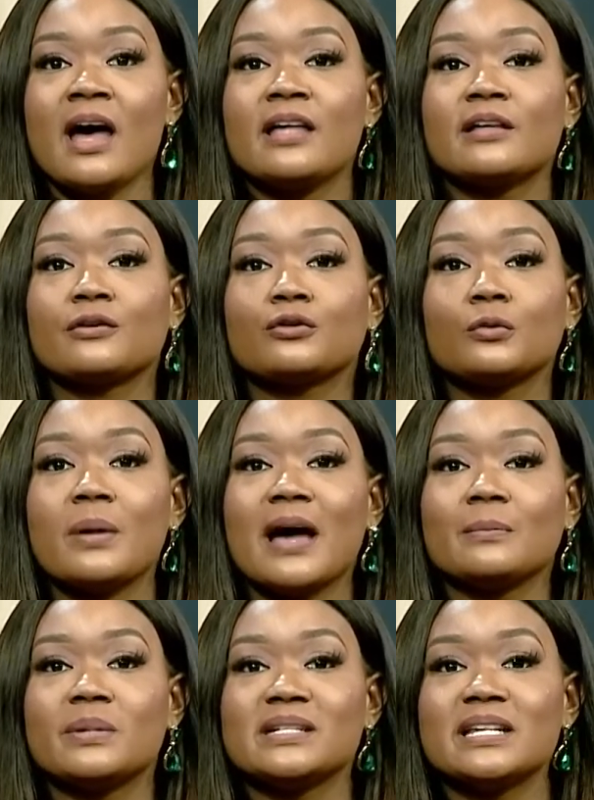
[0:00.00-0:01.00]
The group
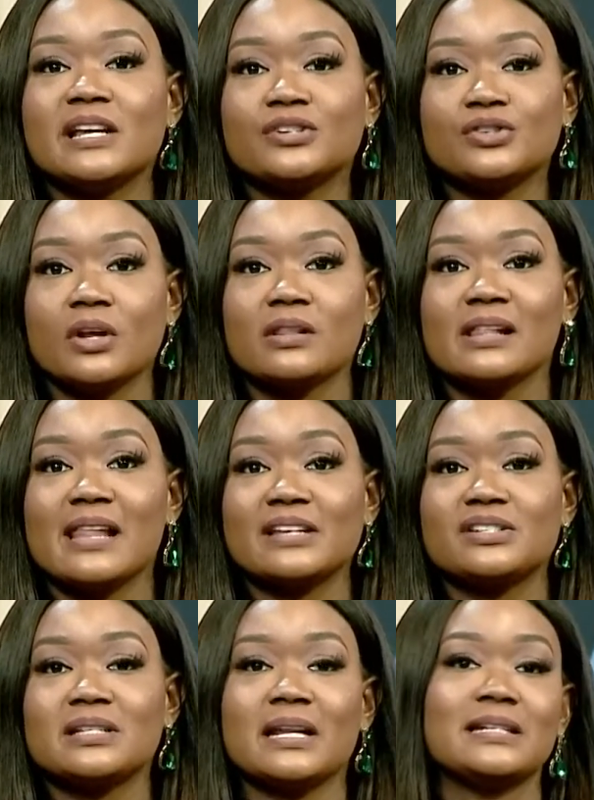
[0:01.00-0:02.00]
had petitioned the
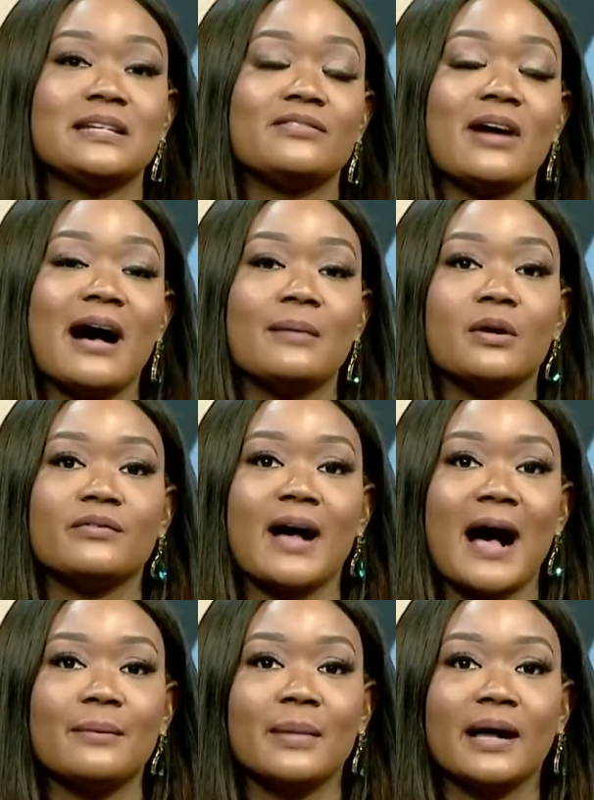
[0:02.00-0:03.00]
legislative arm of
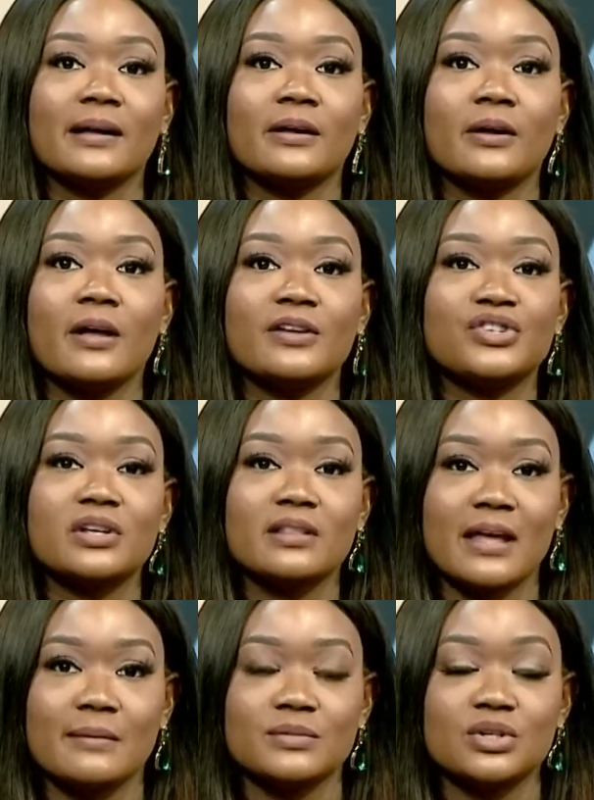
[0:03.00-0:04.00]
AMAC, urging
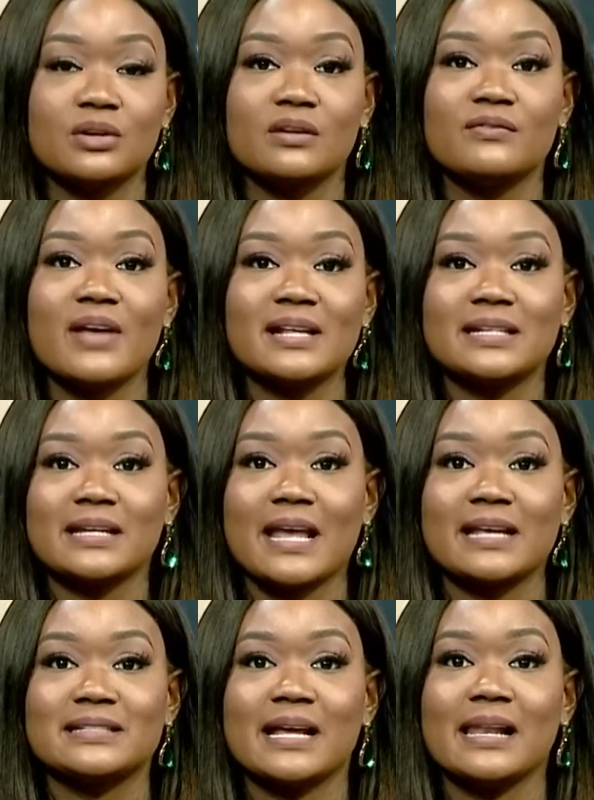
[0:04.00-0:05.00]
them to
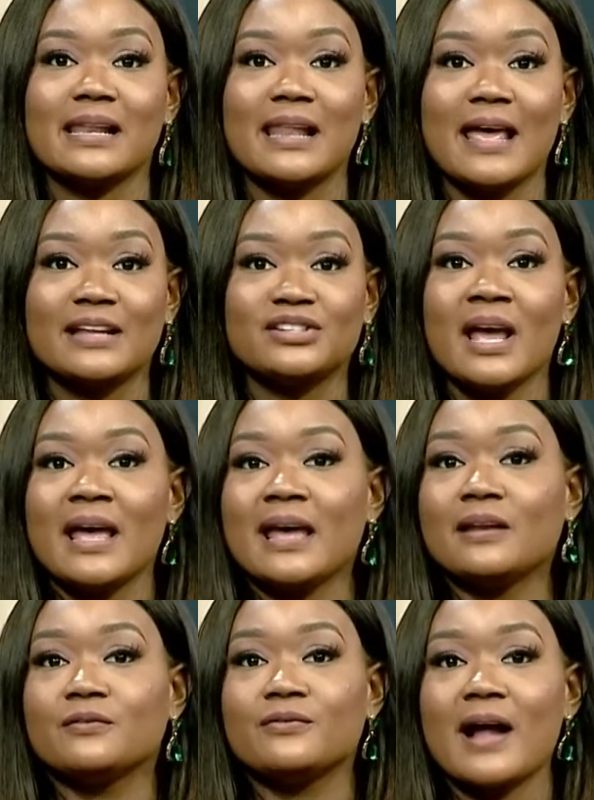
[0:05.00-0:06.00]
investigate alleged
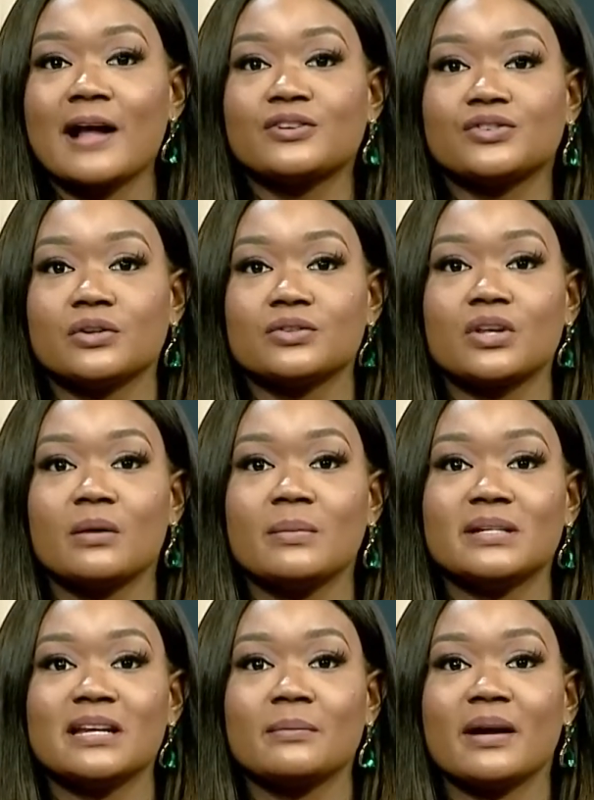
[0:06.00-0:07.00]
infractions
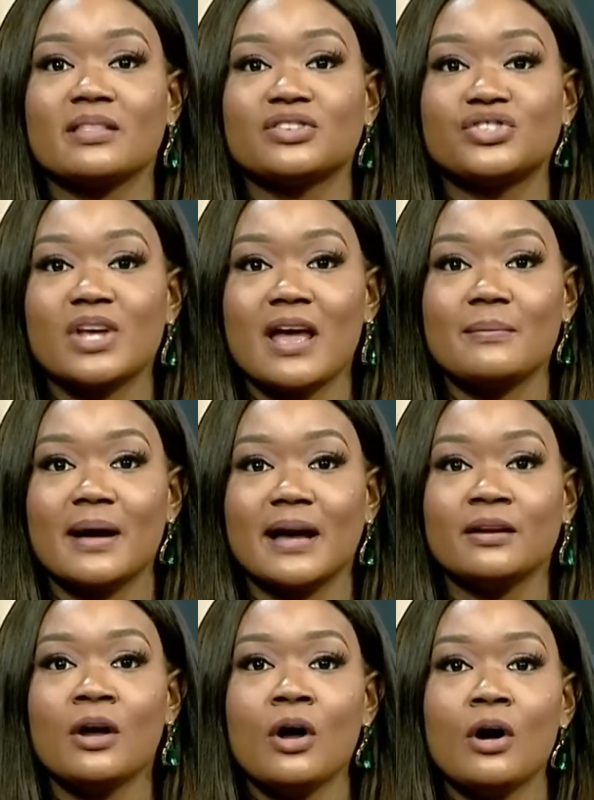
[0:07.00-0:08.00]
committed by the
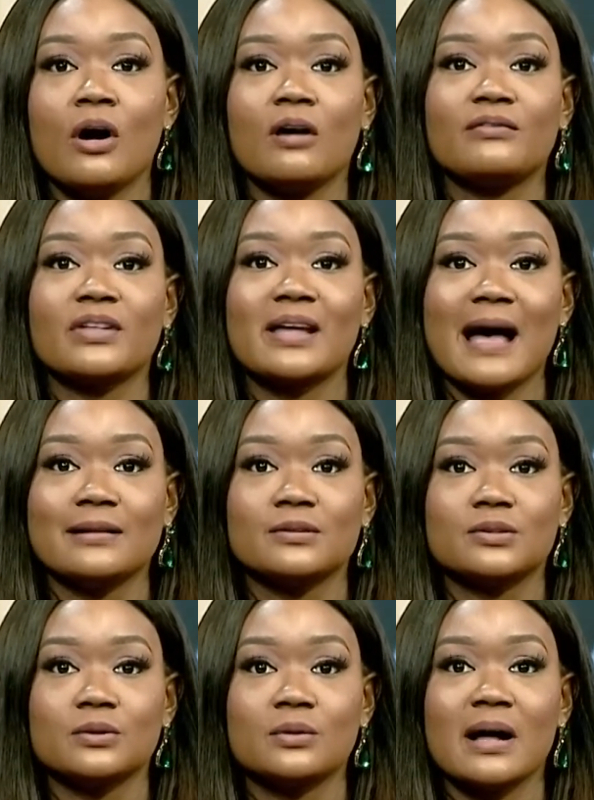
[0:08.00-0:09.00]
chairman of the
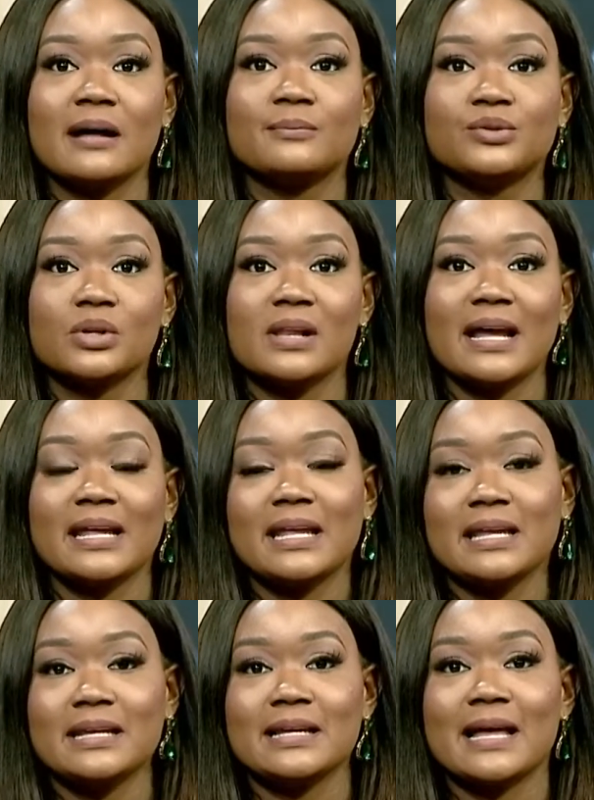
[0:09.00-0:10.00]
council,
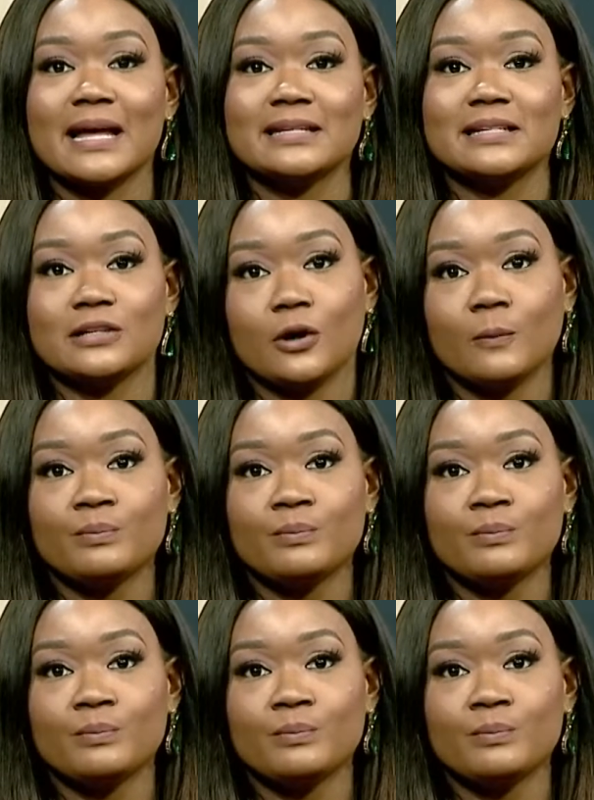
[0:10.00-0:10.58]
Abdullahi Candido.